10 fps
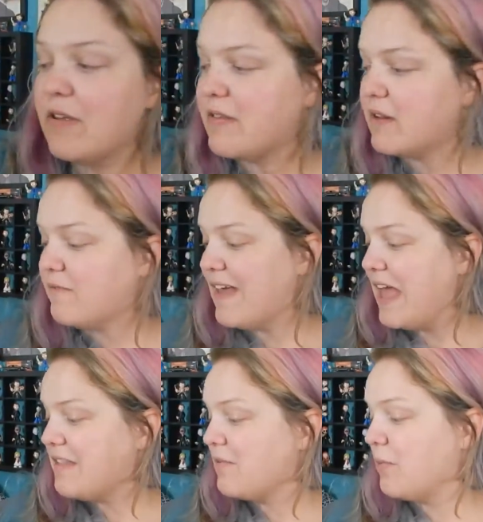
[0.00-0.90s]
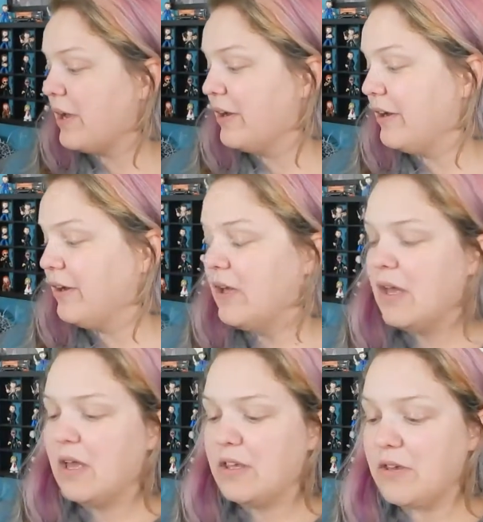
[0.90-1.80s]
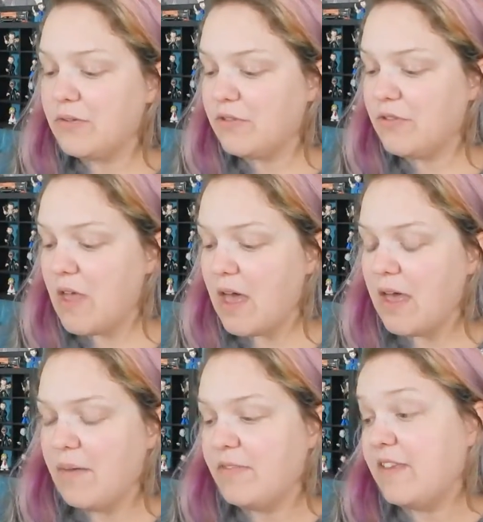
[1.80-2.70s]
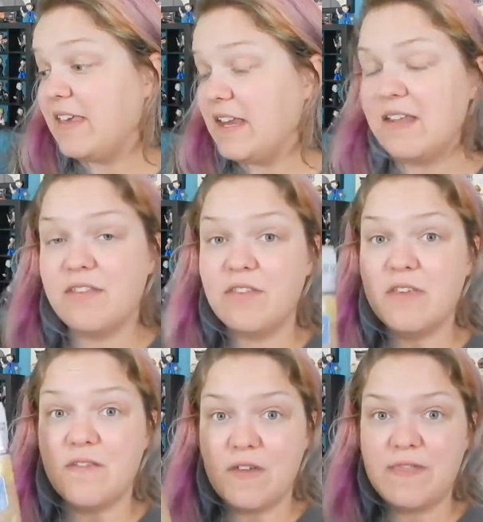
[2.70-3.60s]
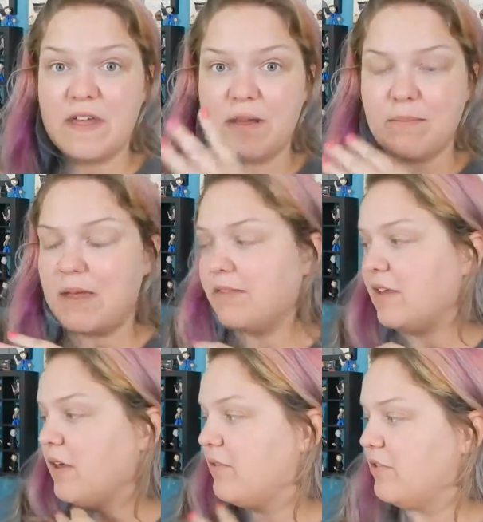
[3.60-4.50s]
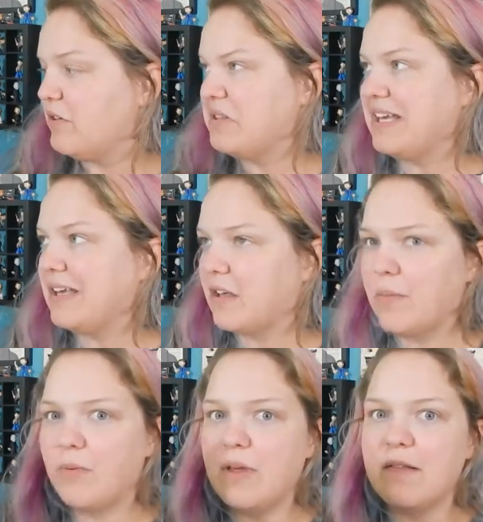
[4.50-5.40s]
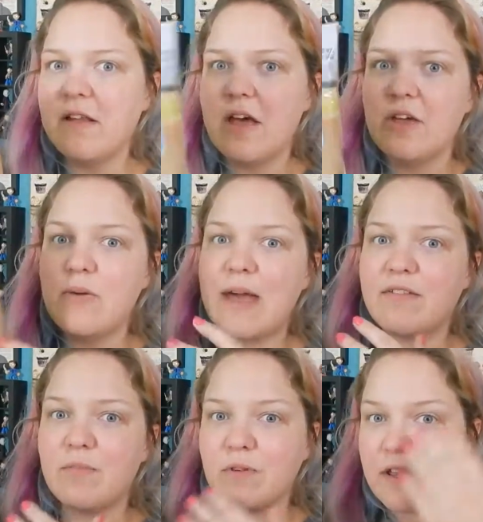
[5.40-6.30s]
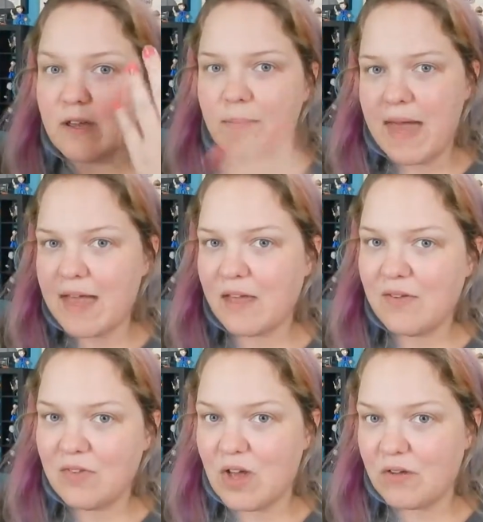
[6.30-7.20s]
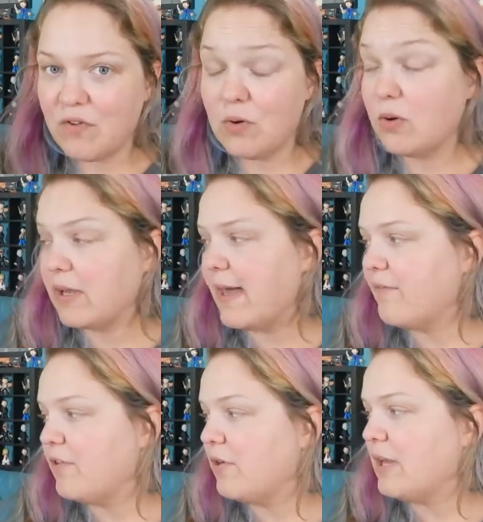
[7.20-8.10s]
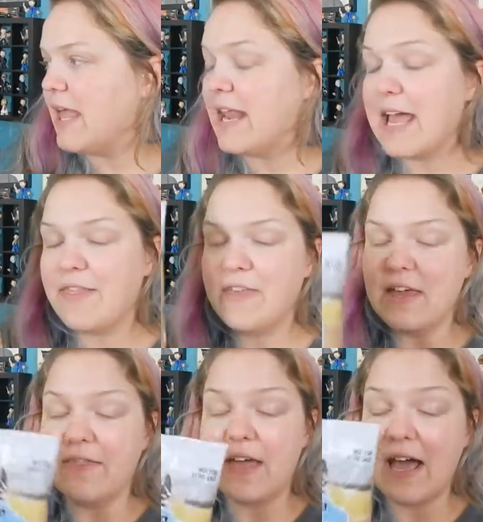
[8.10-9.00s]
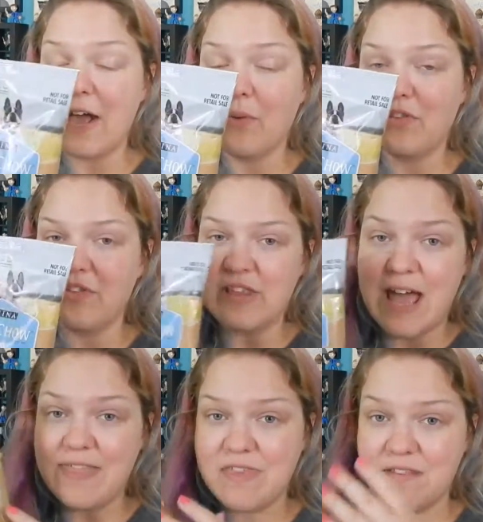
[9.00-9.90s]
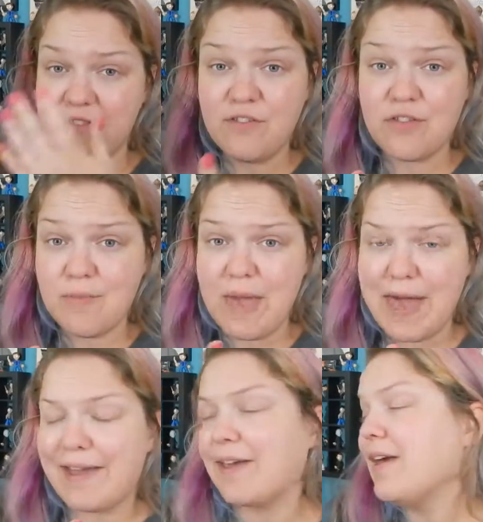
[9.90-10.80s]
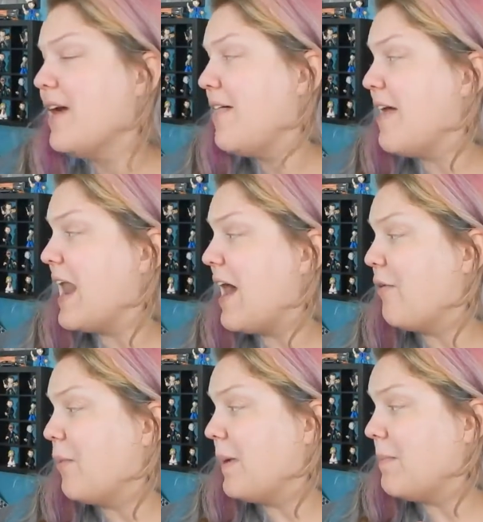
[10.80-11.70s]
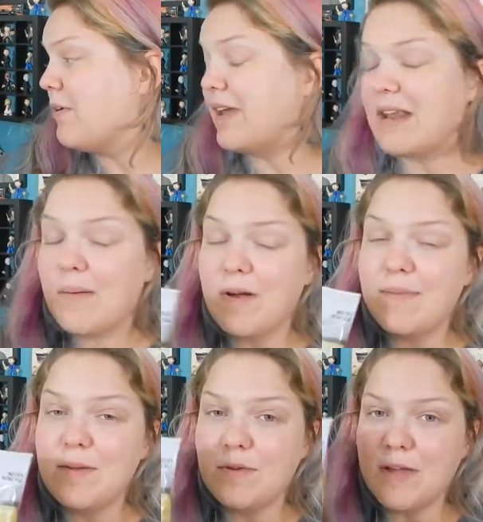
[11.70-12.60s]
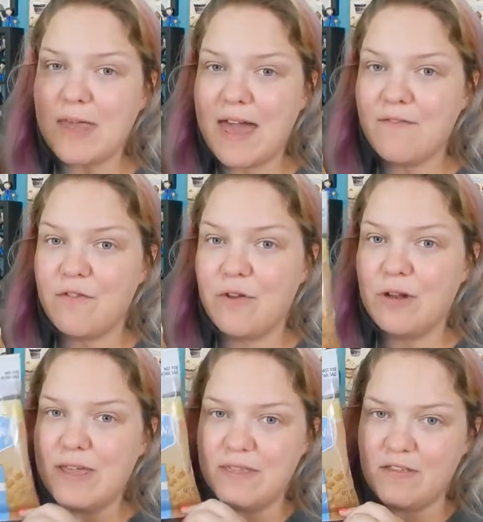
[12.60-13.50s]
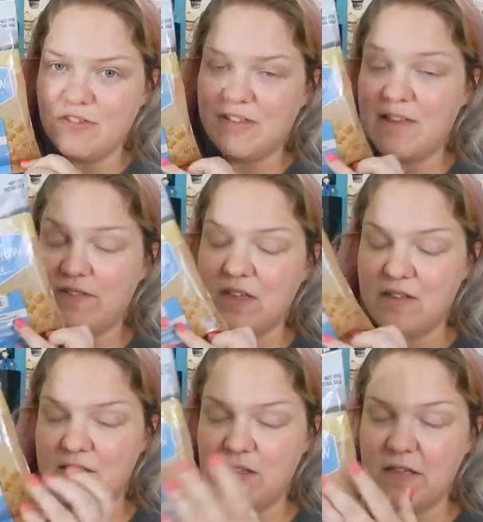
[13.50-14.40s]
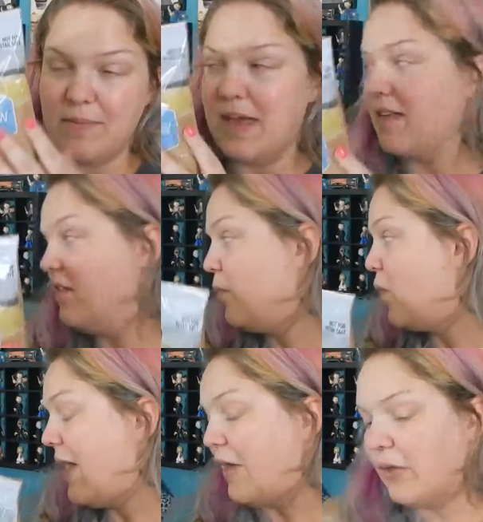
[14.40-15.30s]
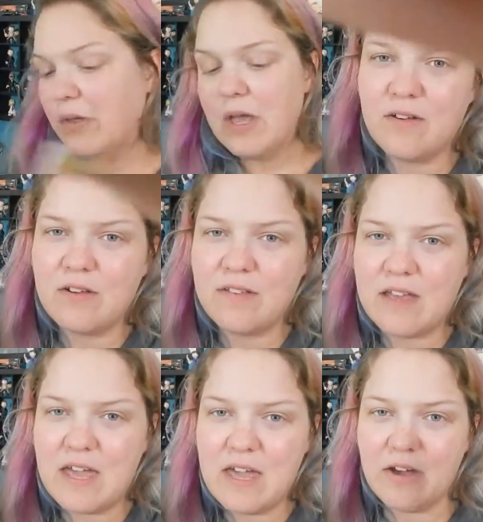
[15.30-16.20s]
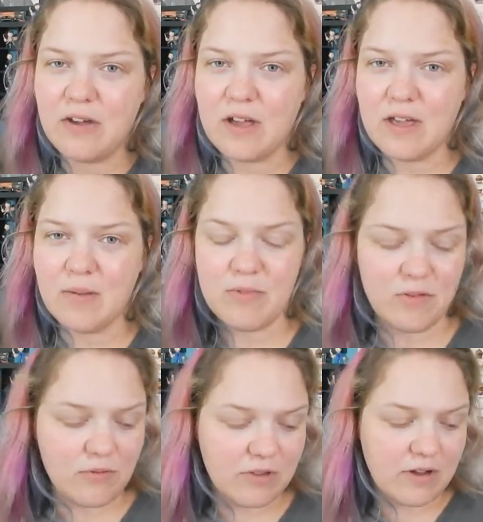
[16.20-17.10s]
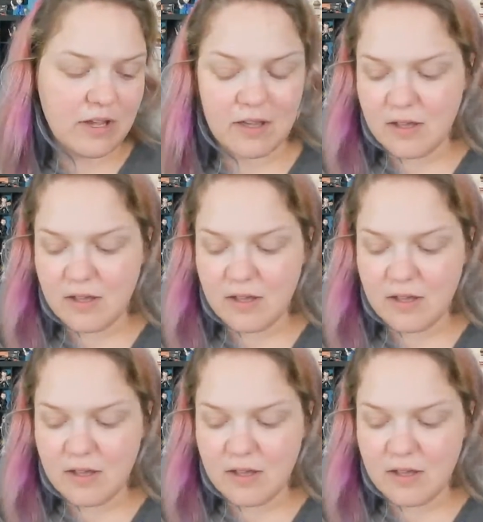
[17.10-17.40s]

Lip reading: is an event where you, to get into the event that I'm about to go to in like a couple weeks, you have to bring a bag of dog food or cat food, and I think that I will just add this to the bag that I will be bringing. I'll probably bring cat food and then just give this to them as well. There is a hair. I am so sorry.